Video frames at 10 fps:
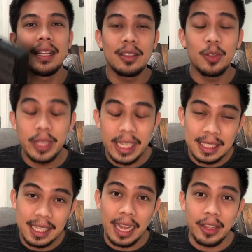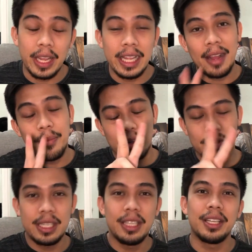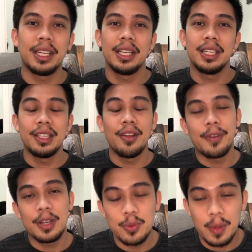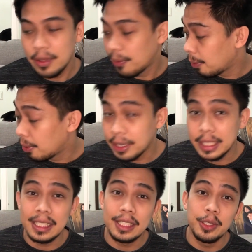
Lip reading: two things lang yung kailangan mo i-consider. The first one, of course, is